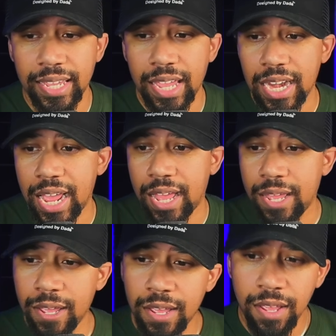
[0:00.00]
I get
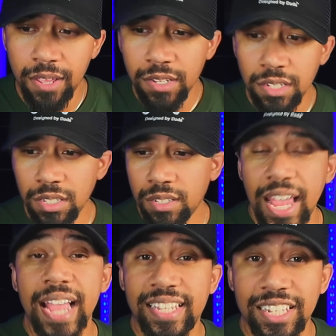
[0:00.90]
that.
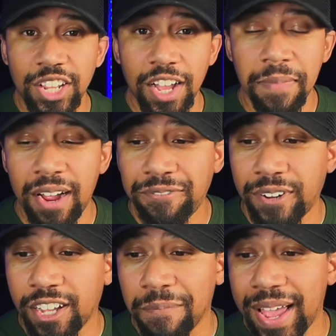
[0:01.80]
Text it to a
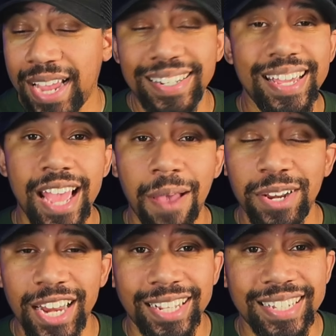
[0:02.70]
motherfucker, man.
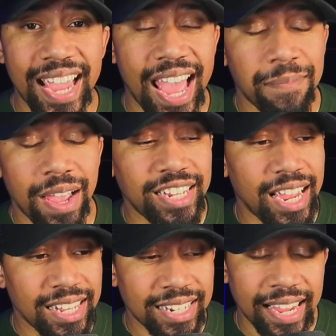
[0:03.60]
DM a nigga. Say, hey, man,
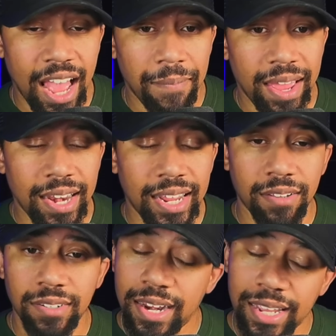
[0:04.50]
check this nigga out, man.
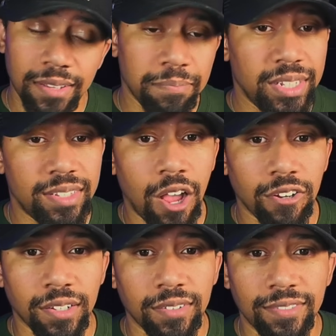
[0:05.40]
That nigga be
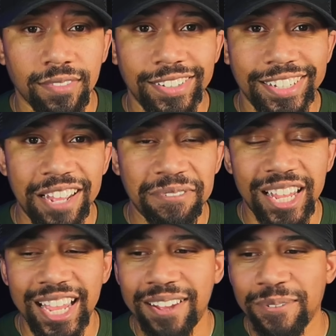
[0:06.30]
talking. You know what
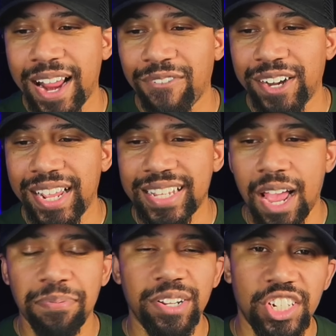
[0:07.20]
I'm saying? Whatever it
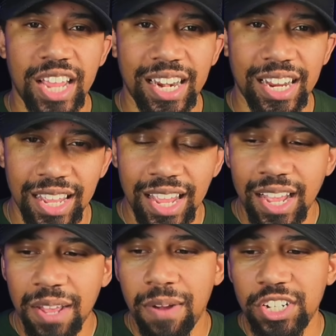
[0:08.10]
is, I appreciate it.
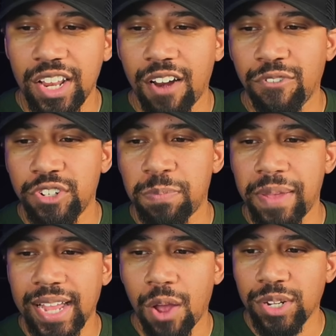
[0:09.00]
Much love and
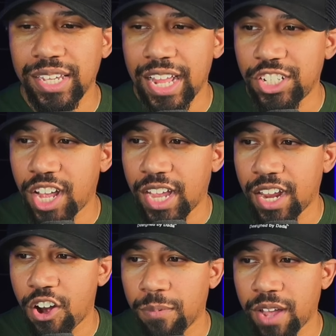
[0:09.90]
respect. I will catch
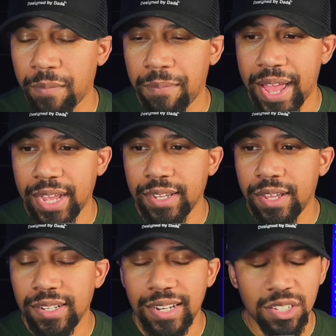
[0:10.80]
y'all. Y'all know I'm coming
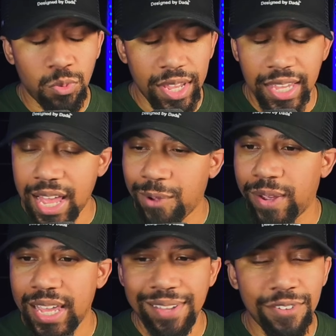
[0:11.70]
back this
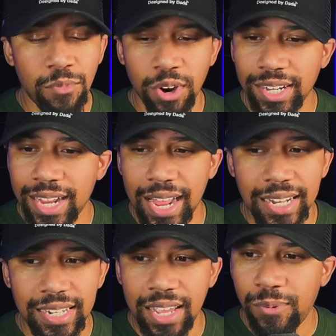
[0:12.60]
weekend with even more
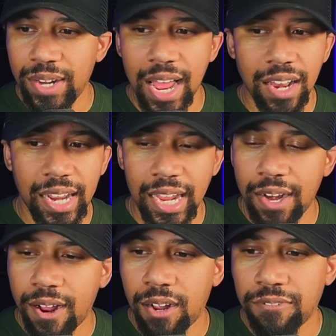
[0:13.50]
content. We not
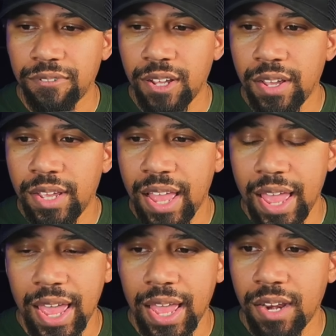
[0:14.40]
laying off.
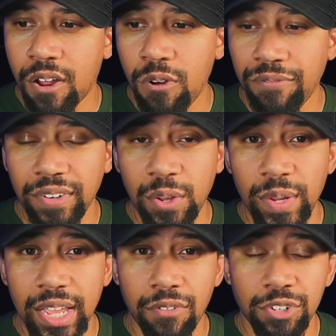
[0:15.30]
And
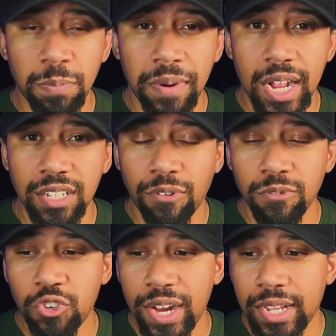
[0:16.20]
hopefully we get a response
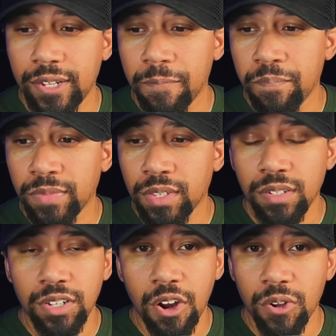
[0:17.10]
from Drake.
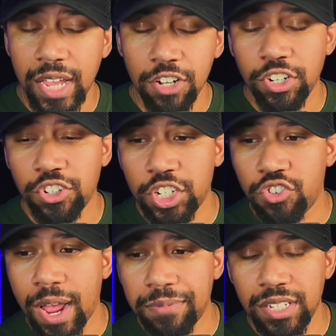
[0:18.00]
You know, Kendrick
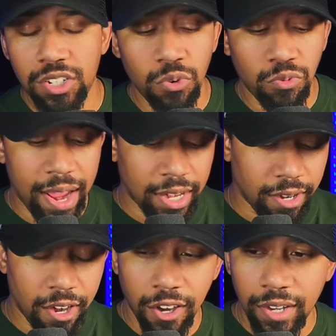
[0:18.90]
just dropped his new
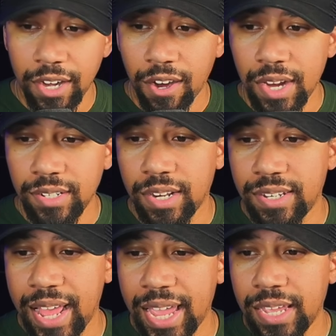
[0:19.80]
record earlier in
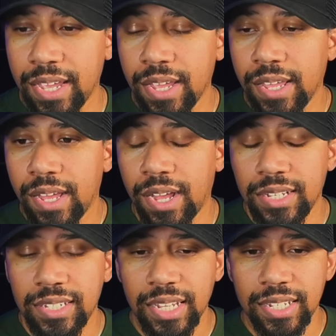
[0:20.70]
the day,
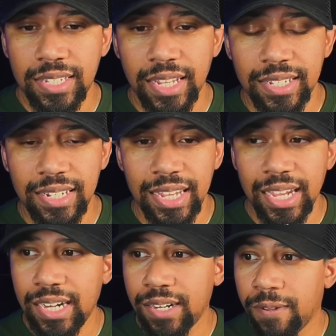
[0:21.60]

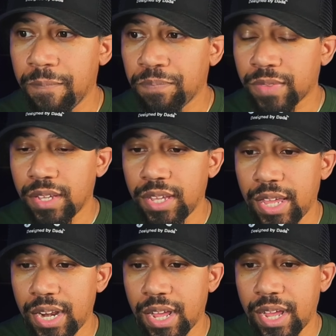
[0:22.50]
616
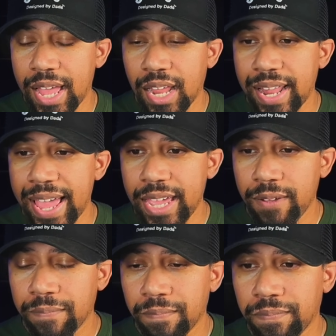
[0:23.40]
in
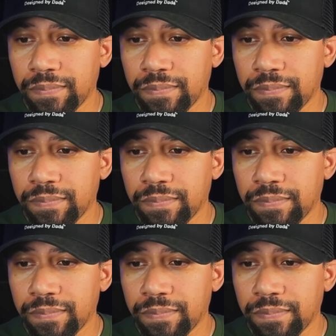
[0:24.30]
L.A.